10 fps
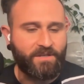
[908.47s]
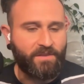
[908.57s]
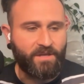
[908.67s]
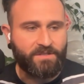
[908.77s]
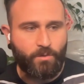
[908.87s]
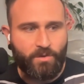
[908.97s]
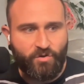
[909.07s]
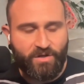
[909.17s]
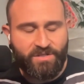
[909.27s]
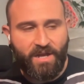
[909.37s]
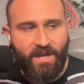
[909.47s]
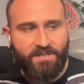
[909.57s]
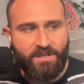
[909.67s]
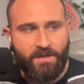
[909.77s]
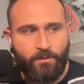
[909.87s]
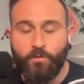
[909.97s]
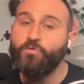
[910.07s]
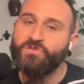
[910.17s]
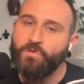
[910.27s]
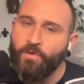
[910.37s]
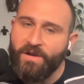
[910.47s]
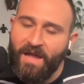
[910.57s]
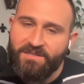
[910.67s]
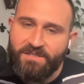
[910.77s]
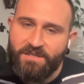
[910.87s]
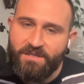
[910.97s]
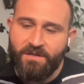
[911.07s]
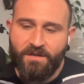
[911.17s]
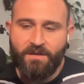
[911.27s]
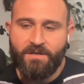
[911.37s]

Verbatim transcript: And I think it's always right to ask, like, well, who's the one asking?